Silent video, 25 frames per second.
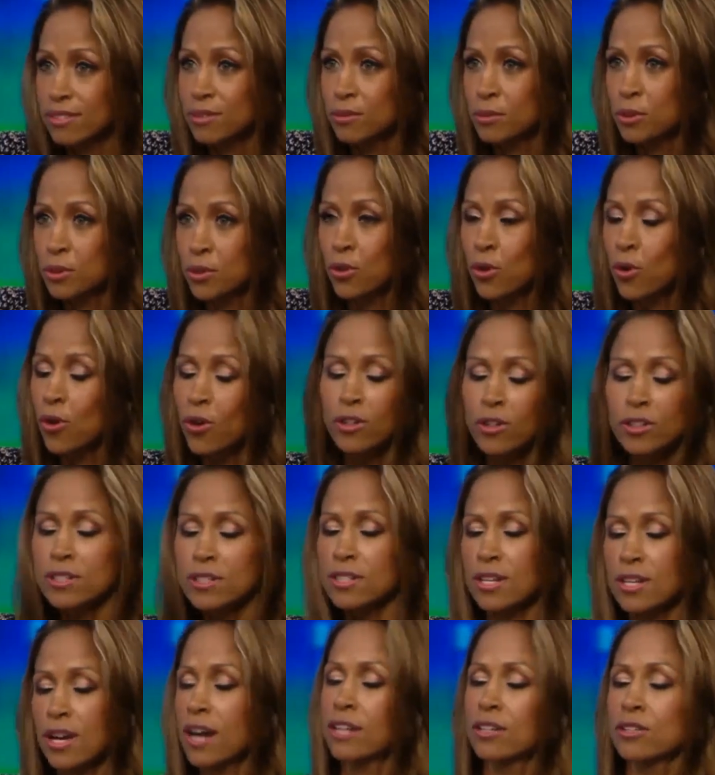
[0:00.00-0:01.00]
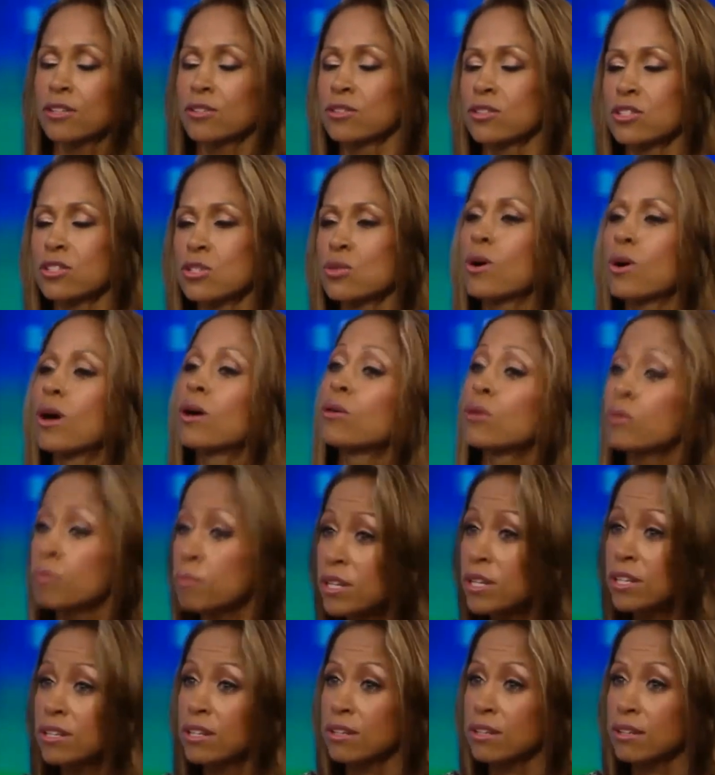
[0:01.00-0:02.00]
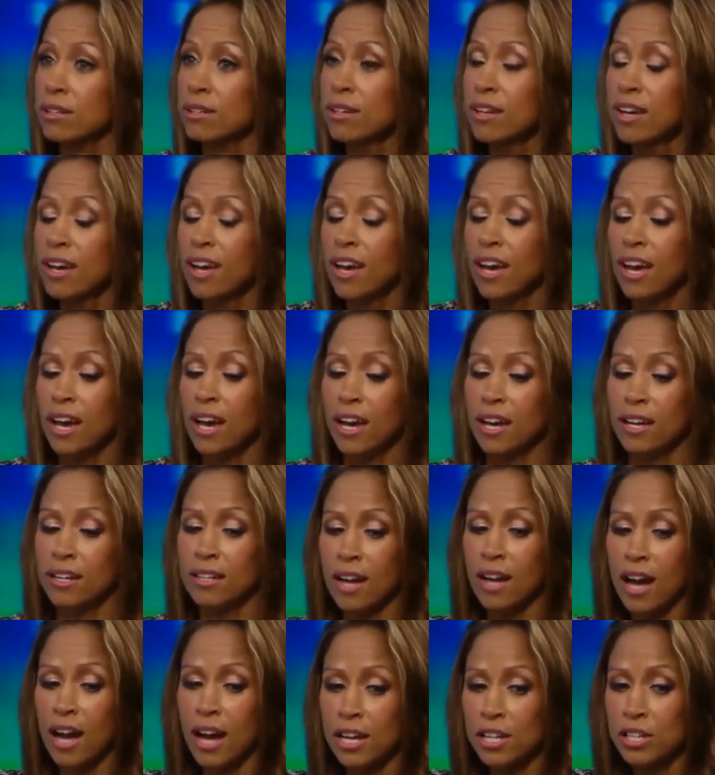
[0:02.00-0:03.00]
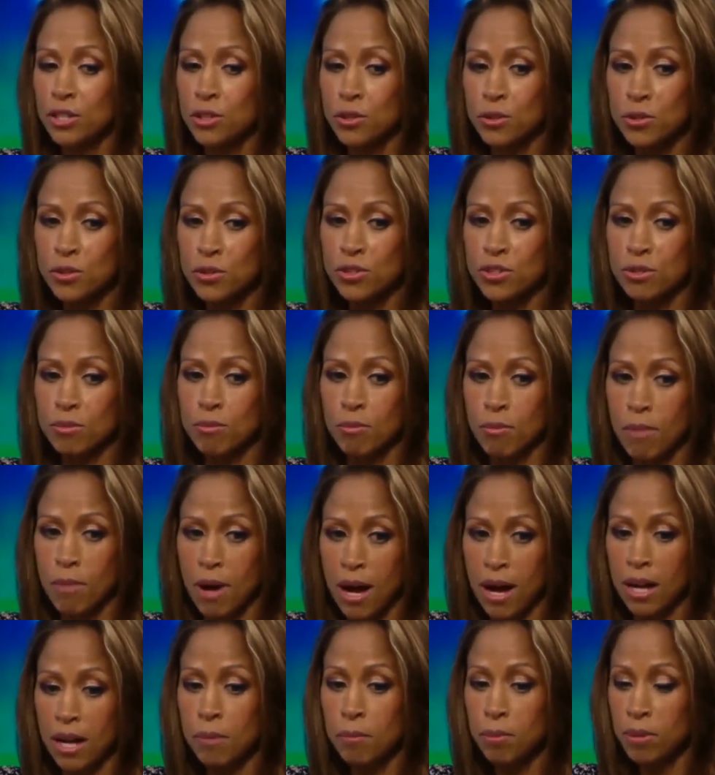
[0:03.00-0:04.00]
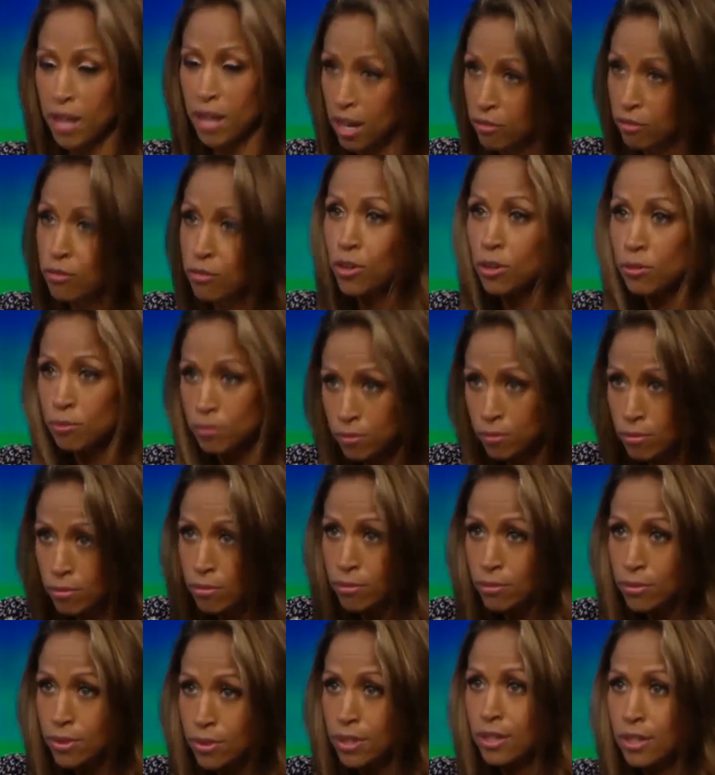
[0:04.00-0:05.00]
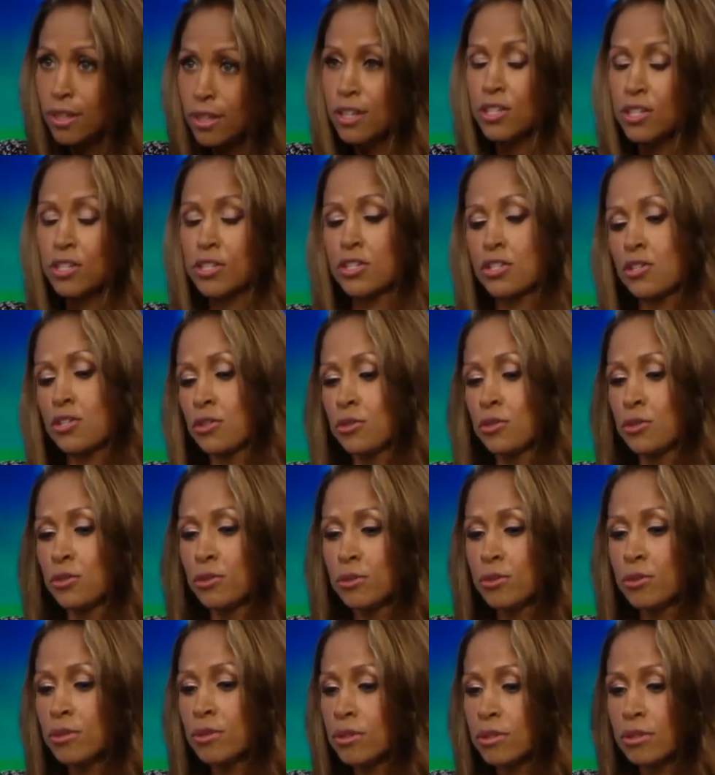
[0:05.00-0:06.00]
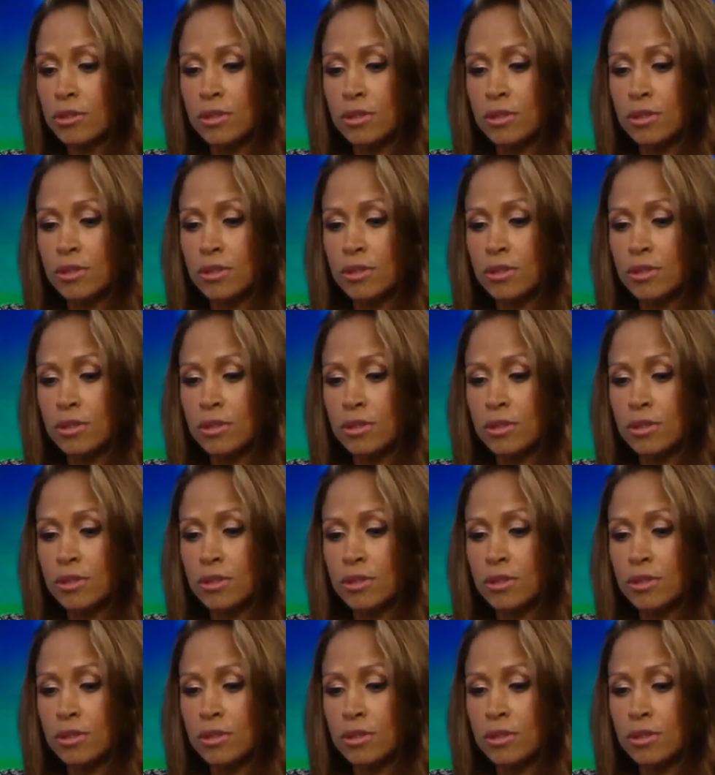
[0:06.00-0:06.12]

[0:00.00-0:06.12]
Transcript: We're all entitled to our opinion, and I used my platform to